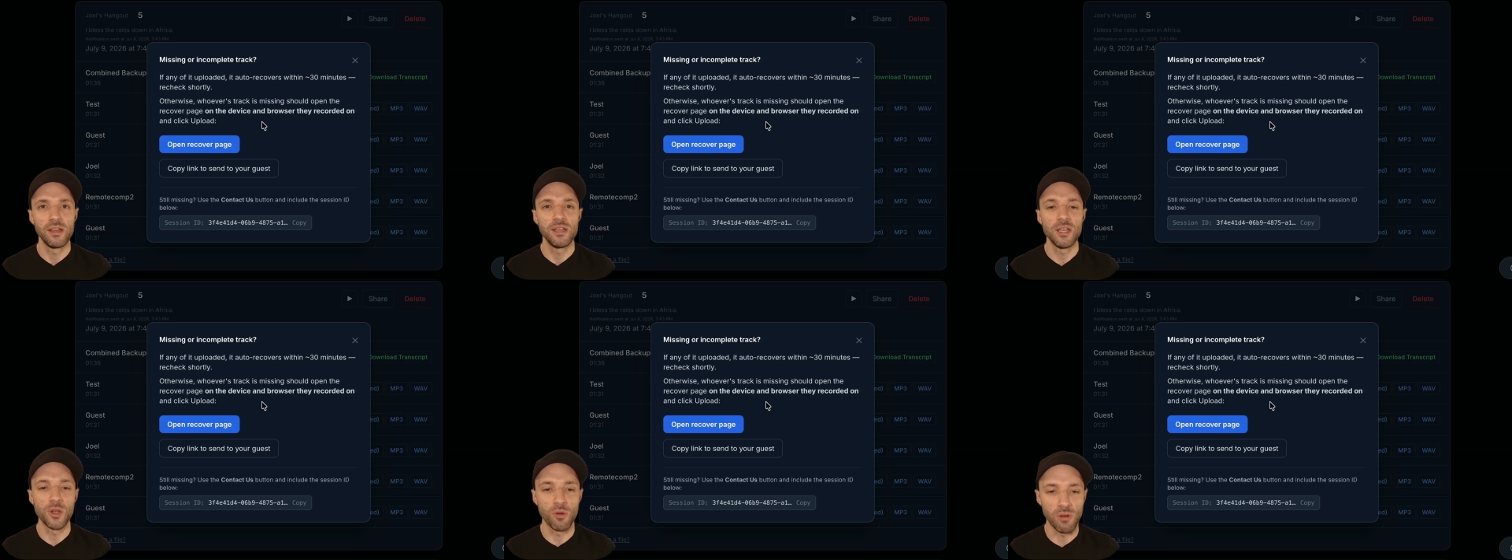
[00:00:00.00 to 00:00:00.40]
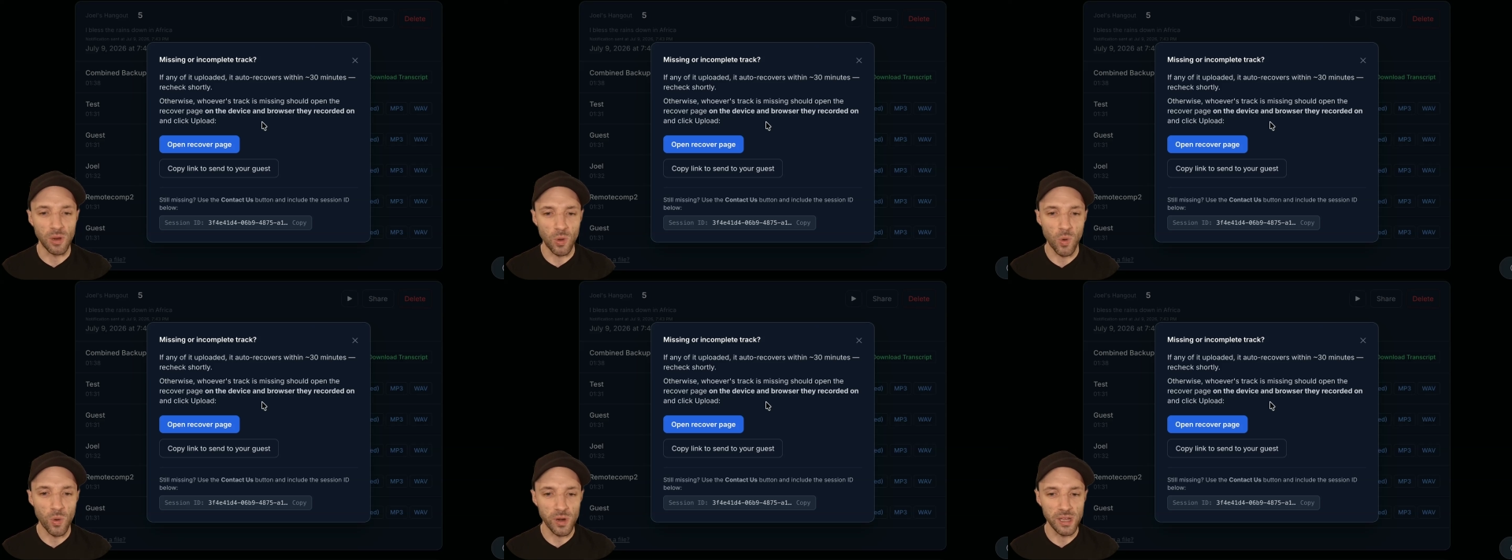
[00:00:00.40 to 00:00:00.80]
your
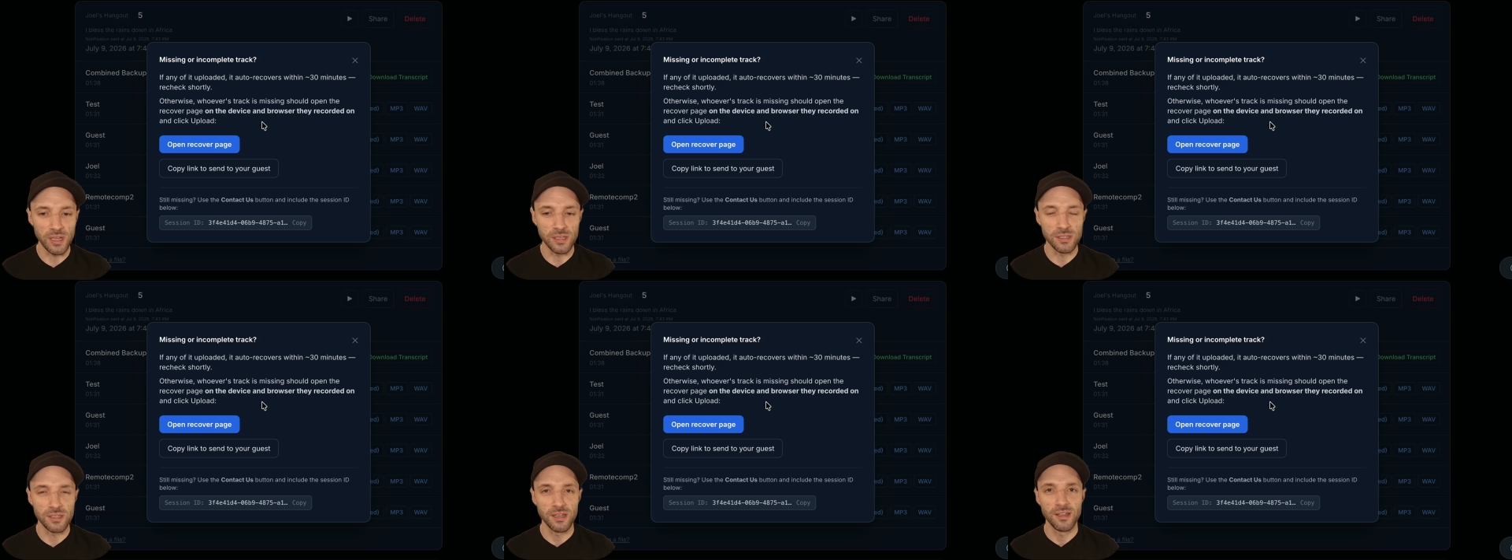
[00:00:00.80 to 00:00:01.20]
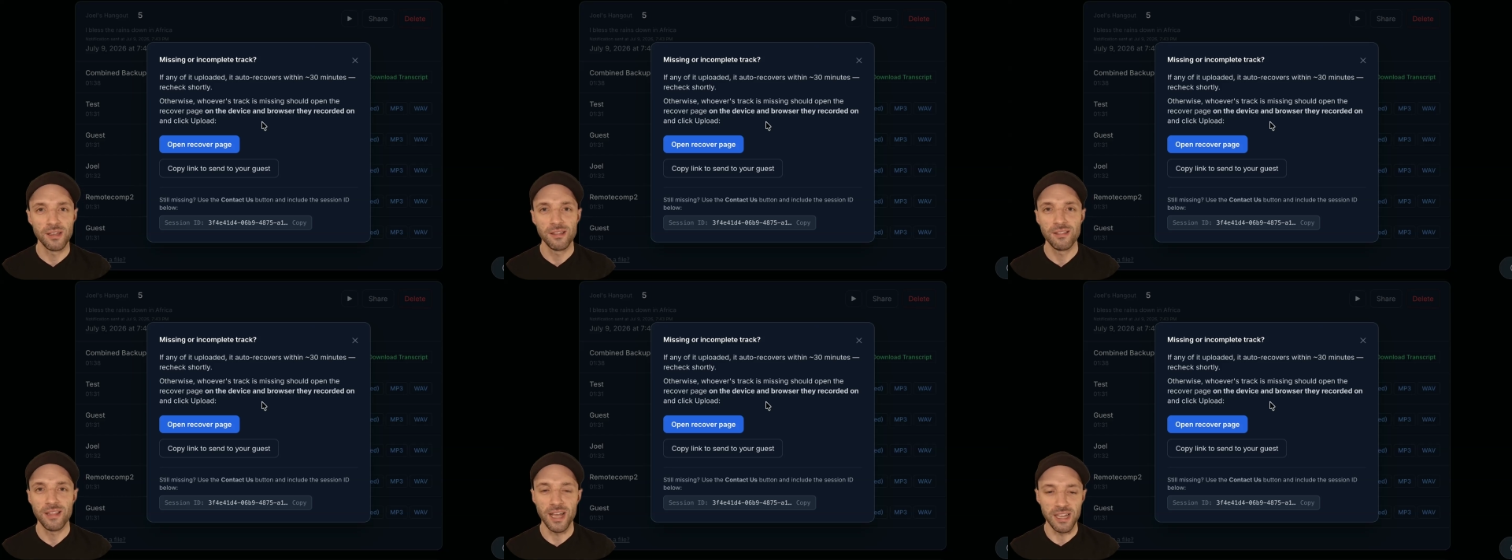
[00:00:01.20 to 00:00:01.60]
recordings
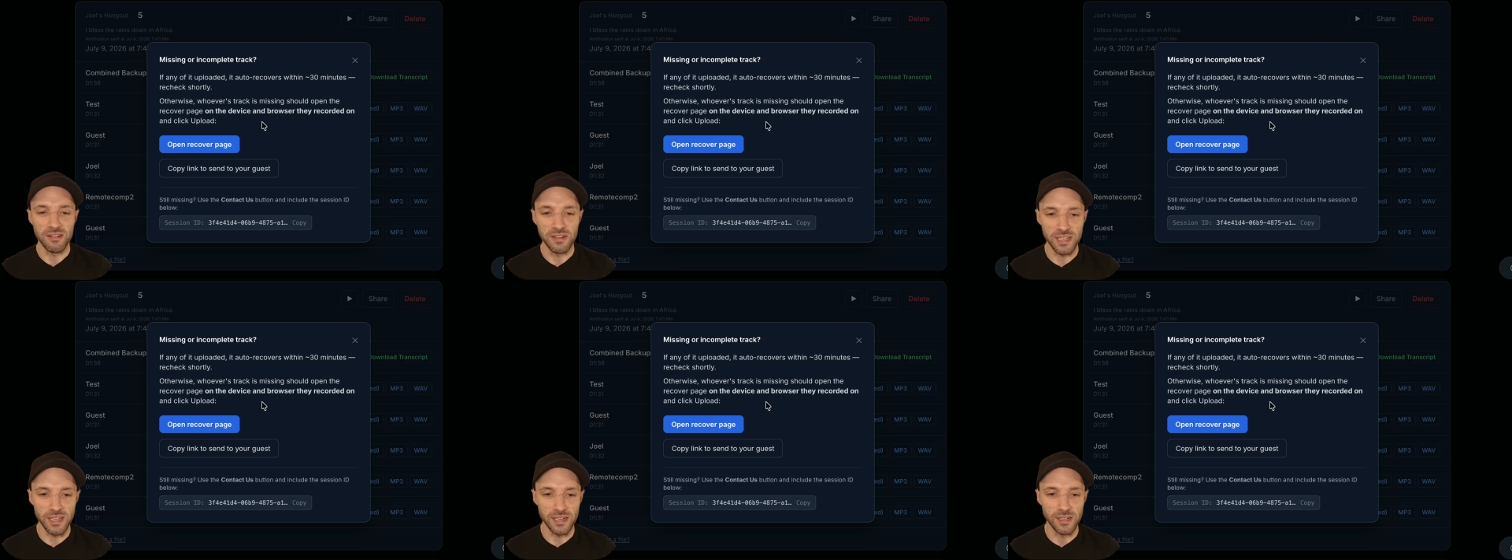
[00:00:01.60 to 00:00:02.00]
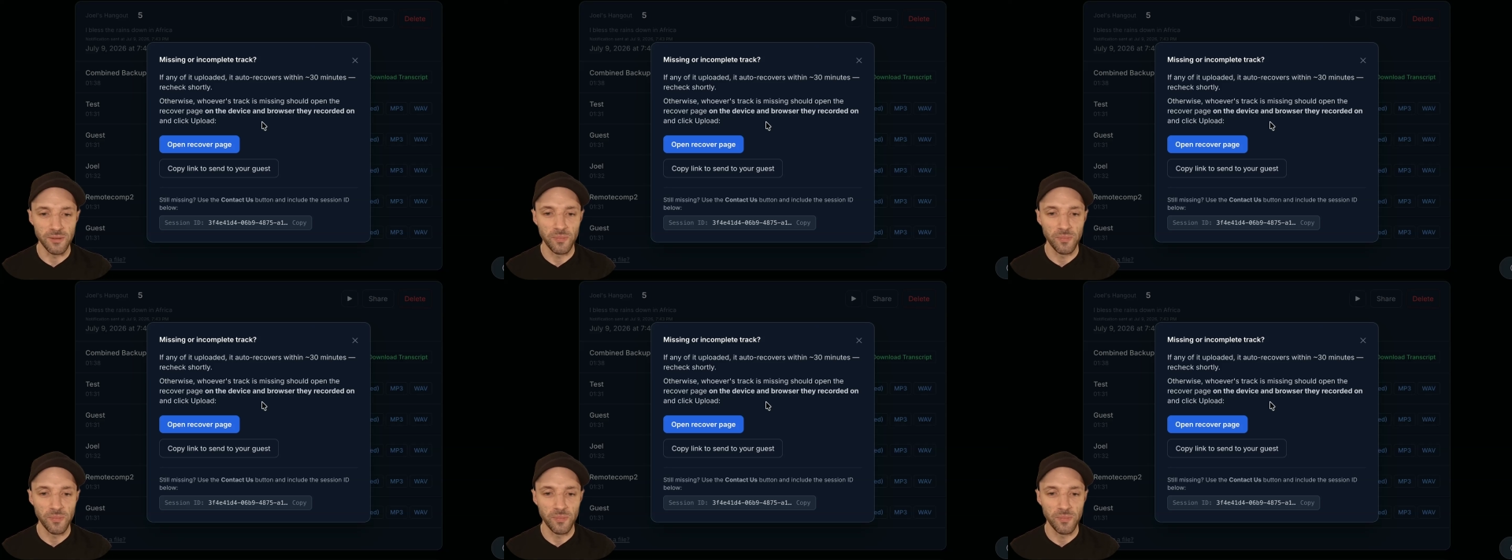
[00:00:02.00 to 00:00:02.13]
that you need.